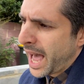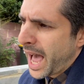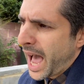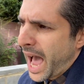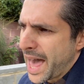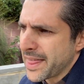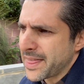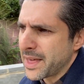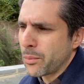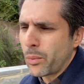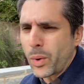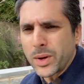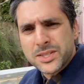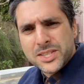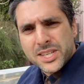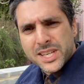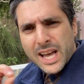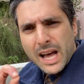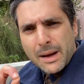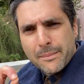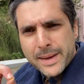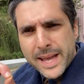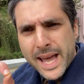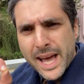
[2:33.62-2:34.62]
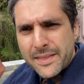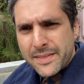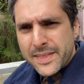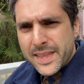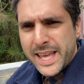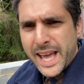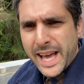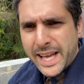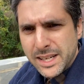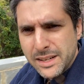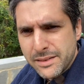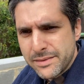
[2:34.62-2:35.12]
And then once you're coming out
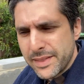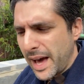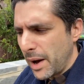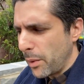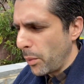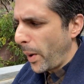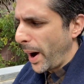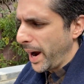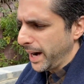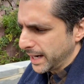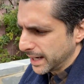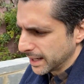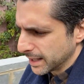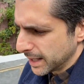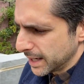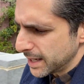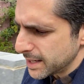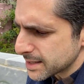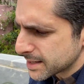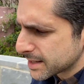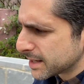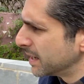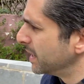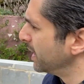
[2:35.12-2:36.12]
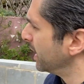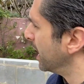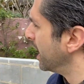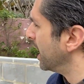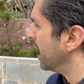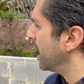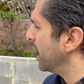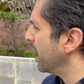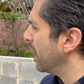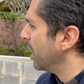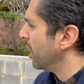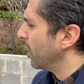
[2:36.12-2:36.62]
the end of that waiting list,
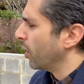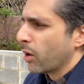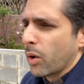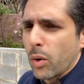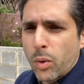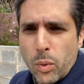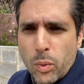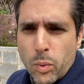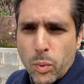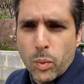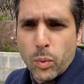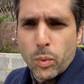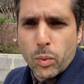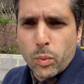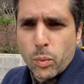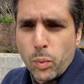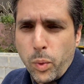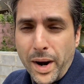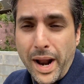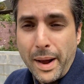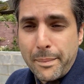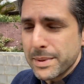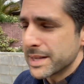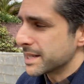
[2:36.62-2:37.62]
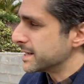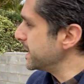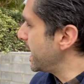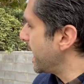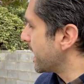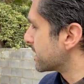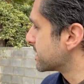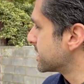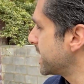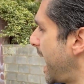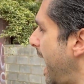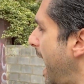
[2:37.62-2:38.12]
what happens
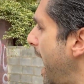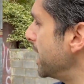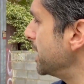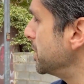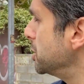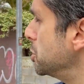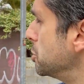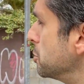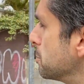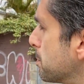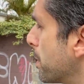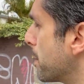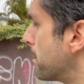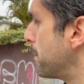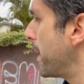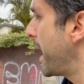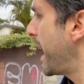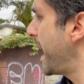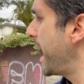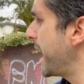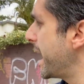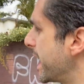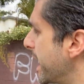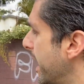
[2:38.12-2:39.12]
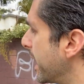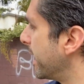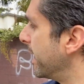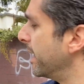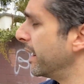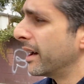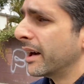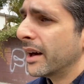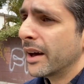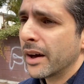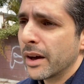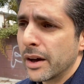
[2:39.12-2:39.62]
next? How do you prepare
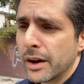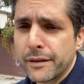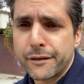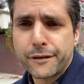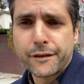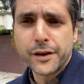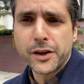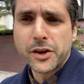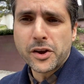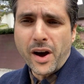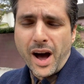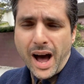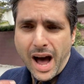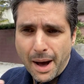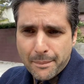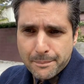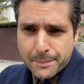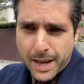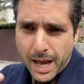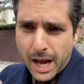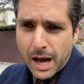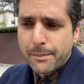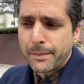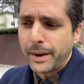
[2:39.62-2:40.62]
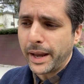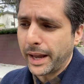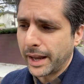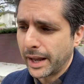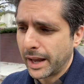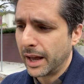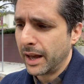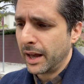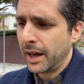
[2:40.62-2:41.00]
for your upcoming